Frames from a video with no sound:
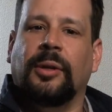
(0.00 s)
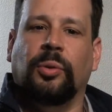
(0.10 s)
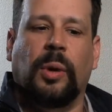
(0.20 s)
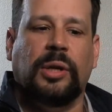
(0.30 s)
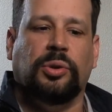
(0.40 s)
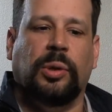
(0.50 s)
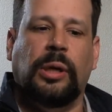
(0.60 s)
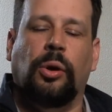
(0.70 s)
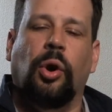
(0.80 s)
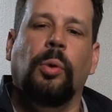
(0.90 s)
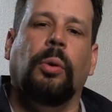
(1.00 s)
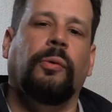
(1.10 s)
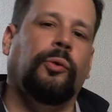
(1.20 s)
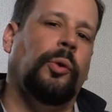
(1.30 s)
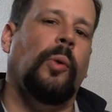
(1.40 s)
to actually lower
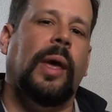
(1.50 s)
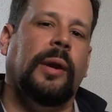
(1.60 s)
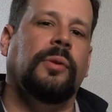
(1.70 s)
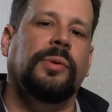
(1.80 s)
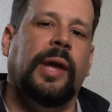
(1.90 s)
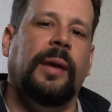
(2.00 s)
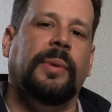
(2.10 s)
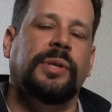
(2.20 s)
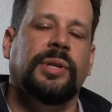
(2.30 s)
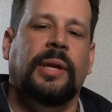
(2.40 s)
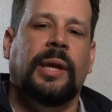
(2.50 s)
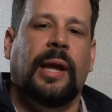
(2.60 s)
free radical damage